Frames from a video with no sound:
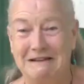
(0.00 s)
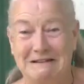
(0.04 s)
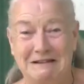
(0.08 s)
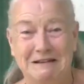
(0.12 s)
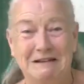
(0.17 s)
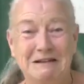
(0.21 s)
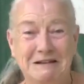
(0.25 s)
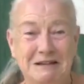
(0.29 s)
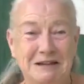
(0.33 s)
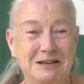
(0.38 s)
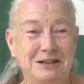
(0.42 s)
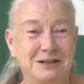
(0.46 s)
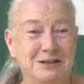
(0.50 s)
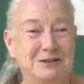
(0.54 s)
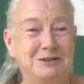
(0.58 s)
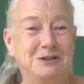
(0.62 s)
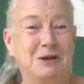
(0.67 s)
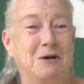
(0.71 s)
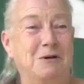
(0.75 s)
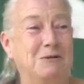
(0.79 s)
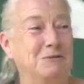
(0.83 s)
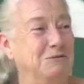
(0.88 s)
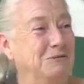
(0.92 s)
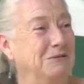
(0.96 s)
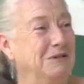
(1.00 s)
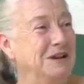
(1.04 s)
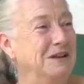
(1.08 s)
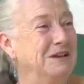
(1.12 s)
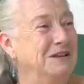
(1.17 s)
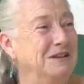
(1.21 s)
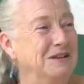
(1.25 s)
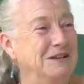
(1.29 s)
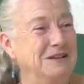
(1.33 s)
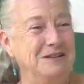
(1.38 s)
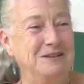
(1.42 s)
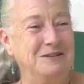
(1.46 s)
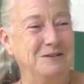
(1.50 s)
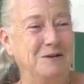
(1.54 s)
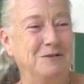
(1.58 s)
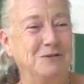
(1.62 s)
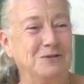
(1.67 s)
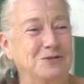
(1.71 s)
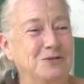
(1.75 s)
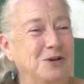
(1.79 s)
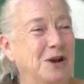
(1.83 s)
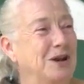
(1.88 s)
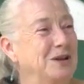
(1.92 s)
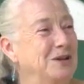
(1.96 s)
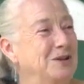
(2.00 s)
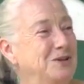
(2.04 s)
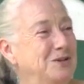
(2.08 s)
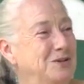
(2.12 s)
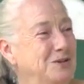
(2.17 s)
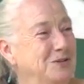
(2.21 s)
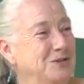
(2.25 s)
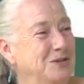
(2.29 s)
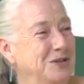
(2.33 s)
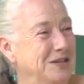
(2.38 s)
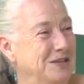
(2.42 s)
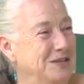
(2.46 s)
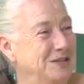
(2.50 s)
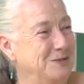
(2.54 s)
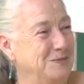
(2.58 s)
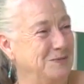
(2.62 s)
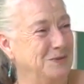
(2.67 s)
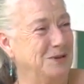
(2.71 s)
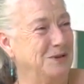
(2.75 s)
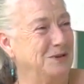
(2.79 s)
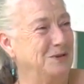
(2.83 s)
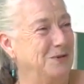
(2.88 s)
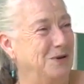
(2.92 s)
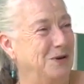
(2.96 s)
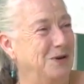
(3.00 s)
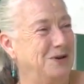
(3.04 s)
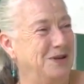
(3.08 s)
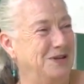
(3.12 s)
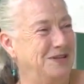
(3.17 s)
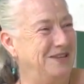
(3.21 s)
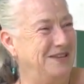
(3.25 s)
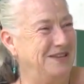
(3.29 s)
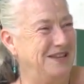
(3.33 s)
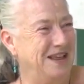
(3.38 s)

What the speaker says: Dottie Burt Markowitz helped found the organization in